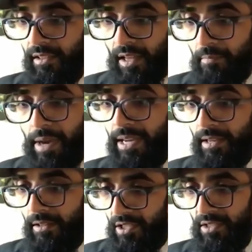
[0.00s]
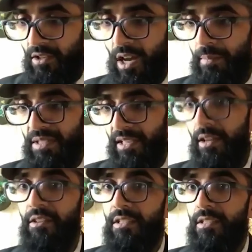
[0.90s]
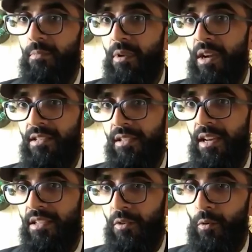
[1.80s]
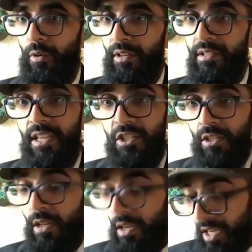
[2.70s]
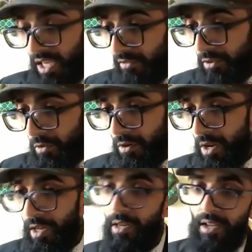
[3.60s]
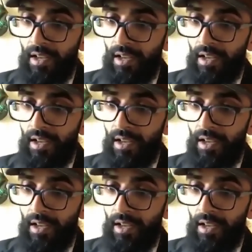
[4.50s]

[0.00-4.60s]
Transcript: they might just stop and say, oh, this is a proselytizing organization, even though they're not.